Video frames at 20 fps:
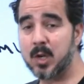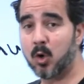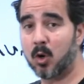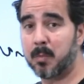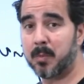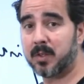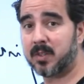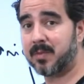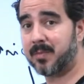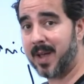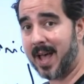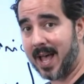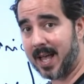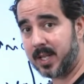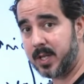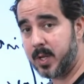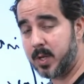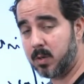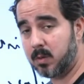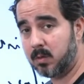enormous
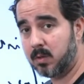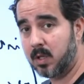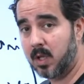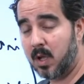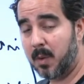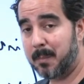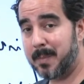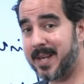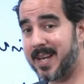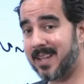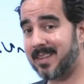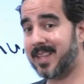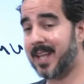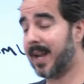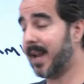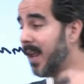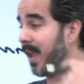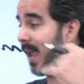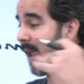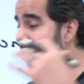value, meaning
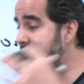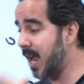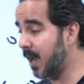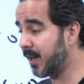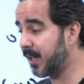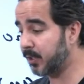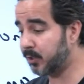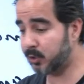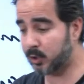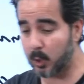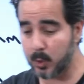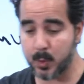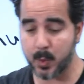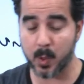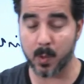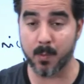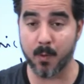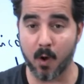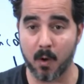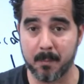that, hey, I'm gonna show
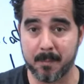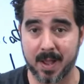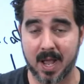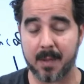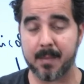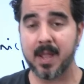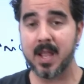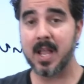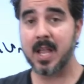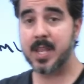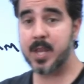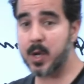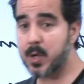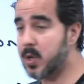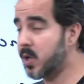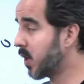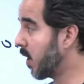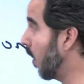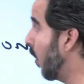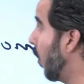you a roadmap. Here you